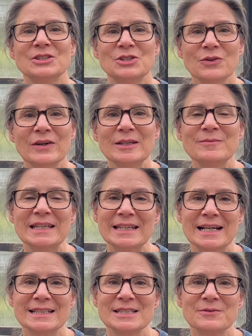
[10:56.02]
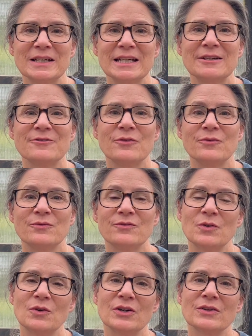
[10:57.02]
Join me next week
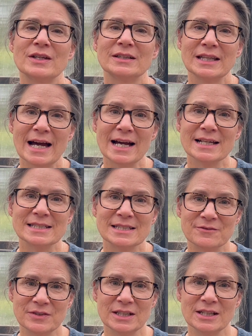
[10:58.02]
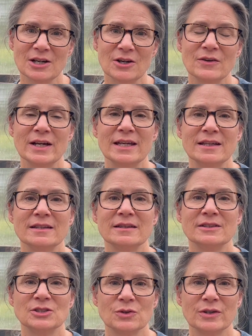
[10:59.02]
for the last video in
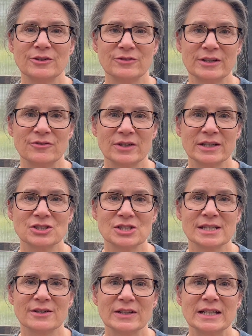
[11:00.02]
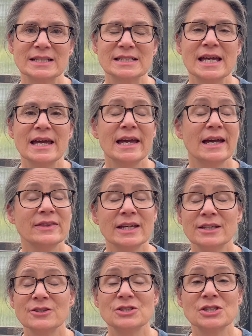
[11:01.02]
the Joy Refresh series. And
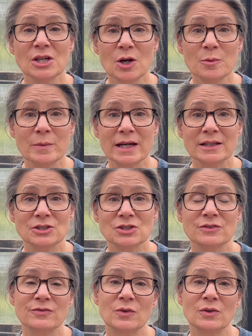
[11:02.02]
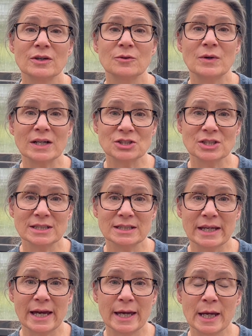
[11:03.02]
thank you so much for watching
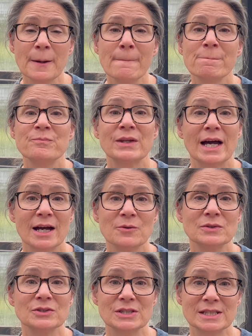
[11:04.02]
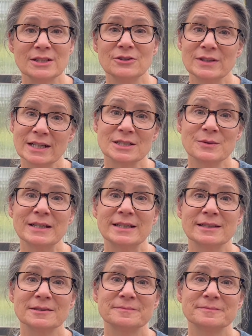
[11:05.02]
today. I will see you next week.